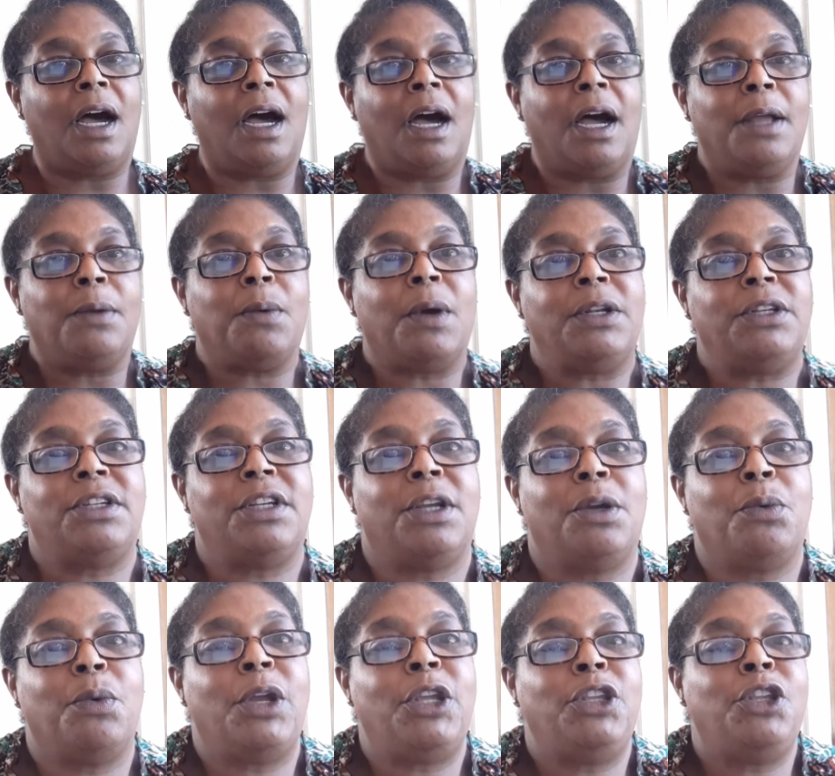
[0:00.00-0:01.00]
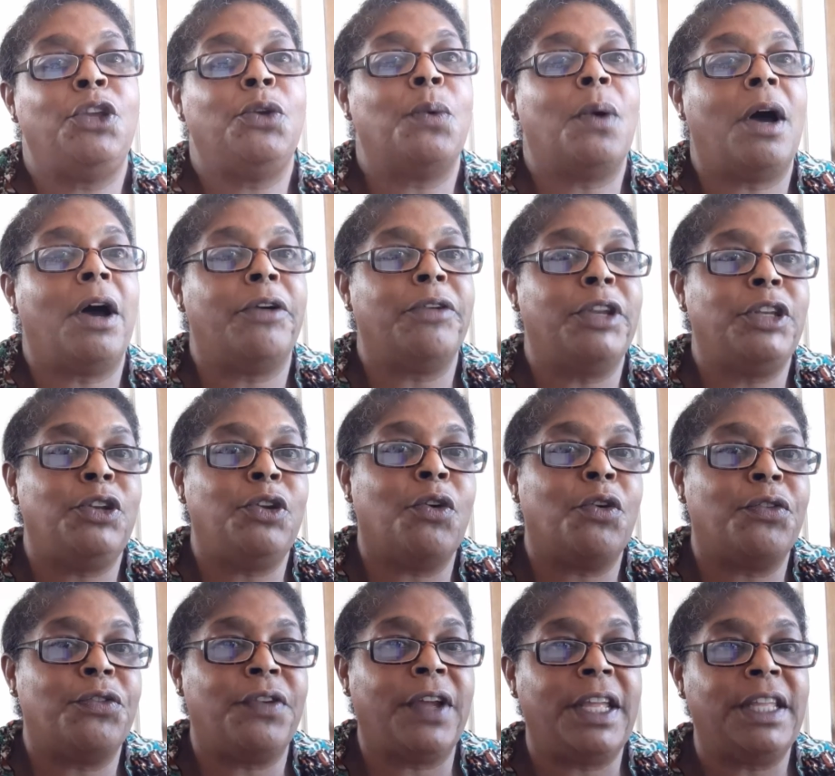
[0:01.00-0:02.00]
I wonder where you are in
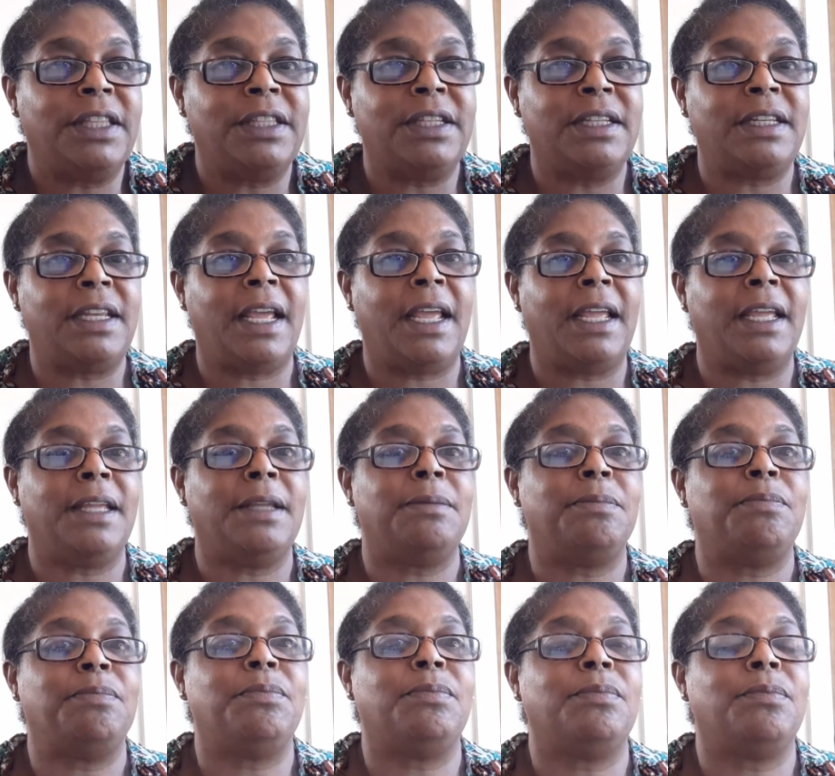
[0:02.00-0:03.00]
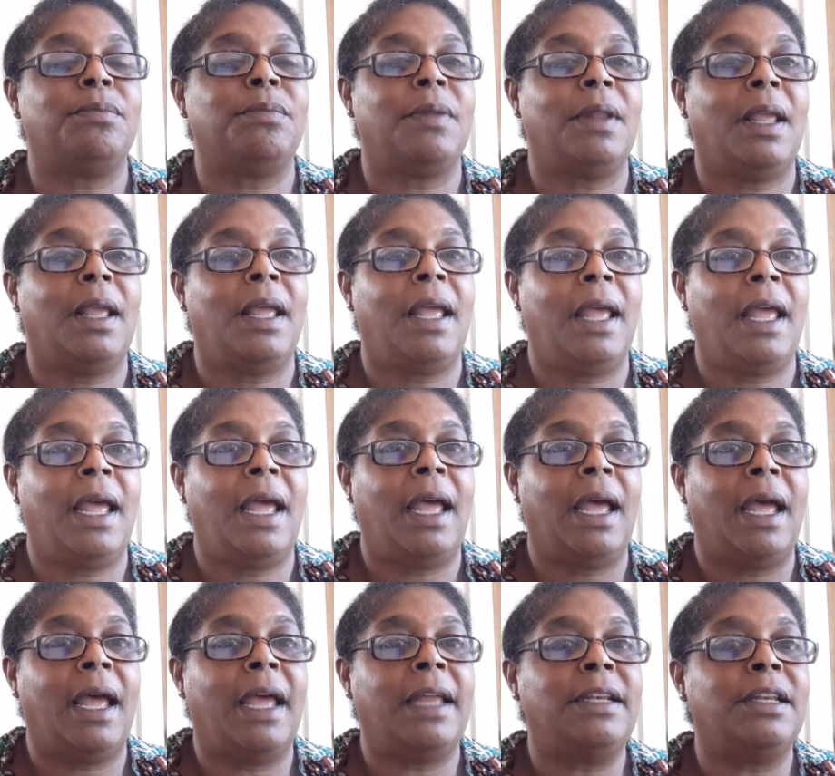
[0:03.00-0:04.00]
your faith today,
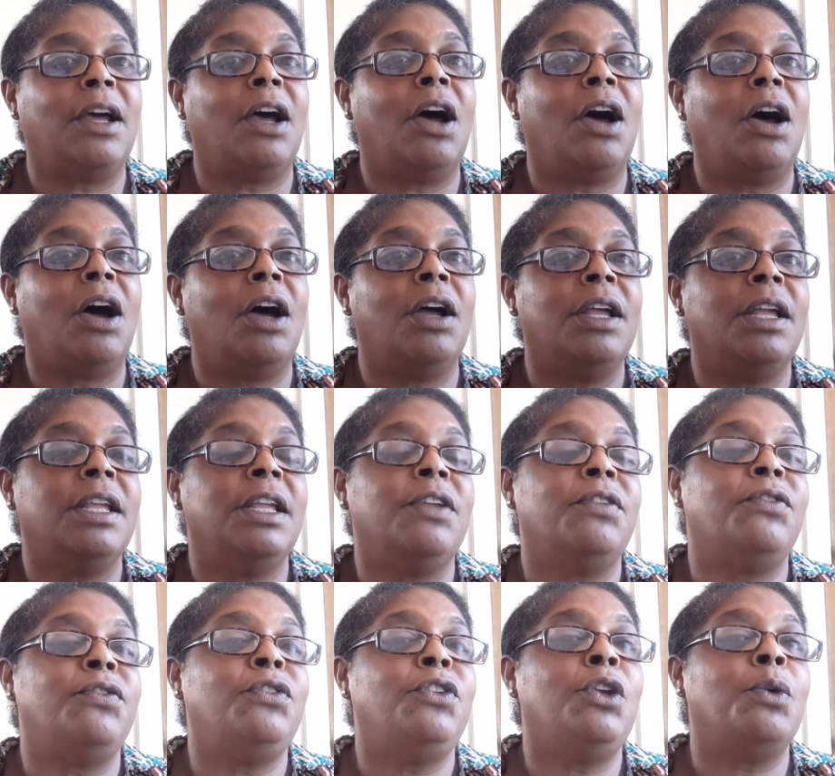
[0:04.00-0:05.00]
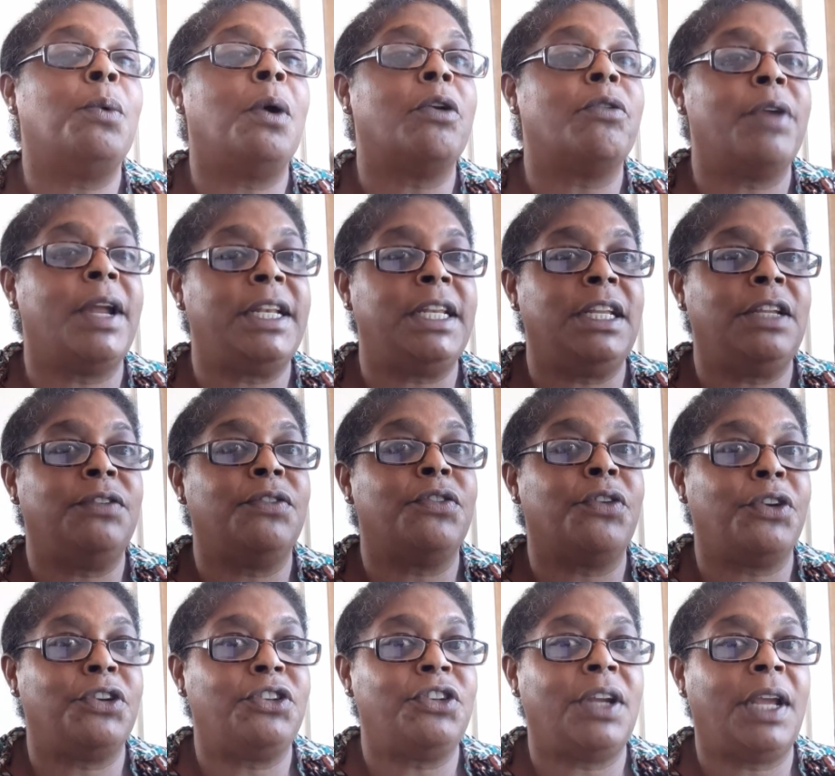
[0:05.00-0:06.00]
and if you are ready
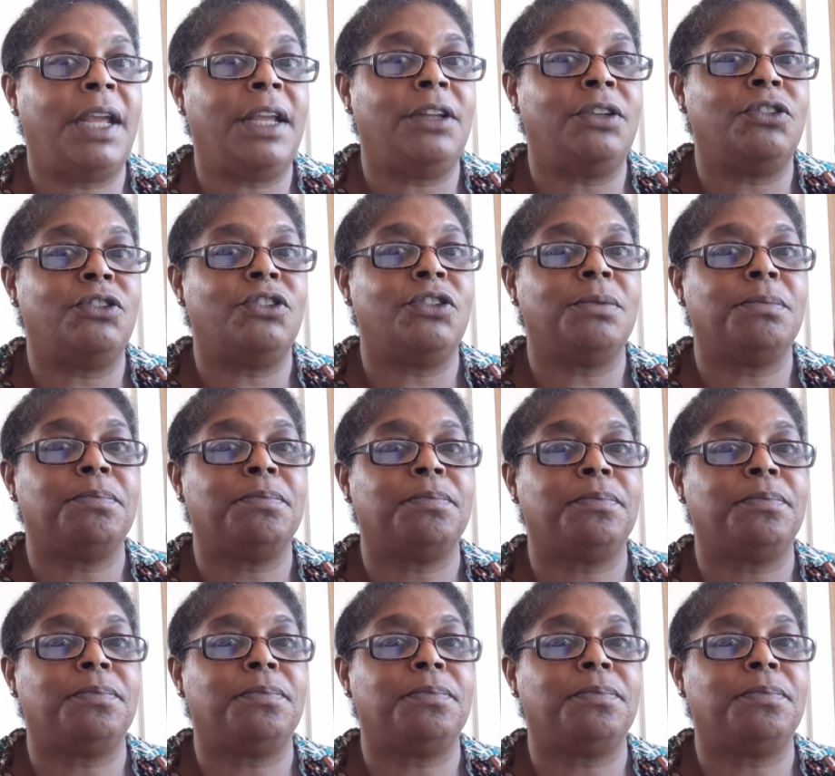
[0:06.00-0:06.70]
for a change.